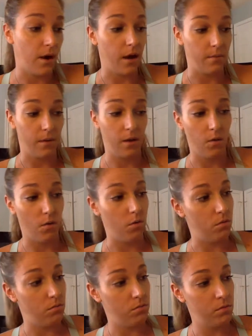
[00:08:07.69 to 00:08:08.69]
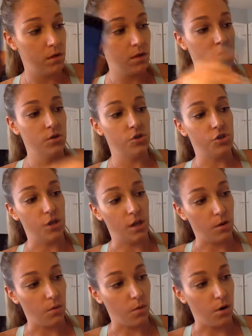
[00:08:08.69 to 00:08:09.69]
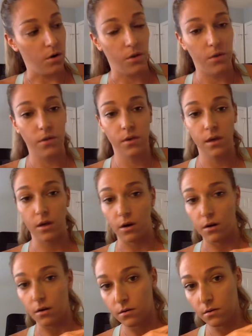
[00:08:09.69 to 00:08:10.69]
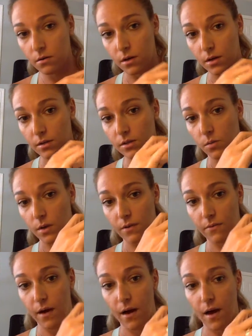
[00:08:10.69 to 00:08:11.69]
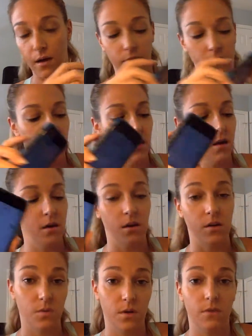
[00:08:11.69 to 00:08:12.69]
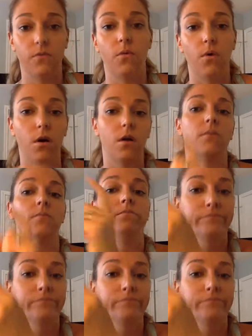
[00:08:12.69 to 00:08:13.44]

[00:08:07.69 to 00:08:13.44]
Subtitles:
I had my whole shaker worth here, and it's 25, not 24.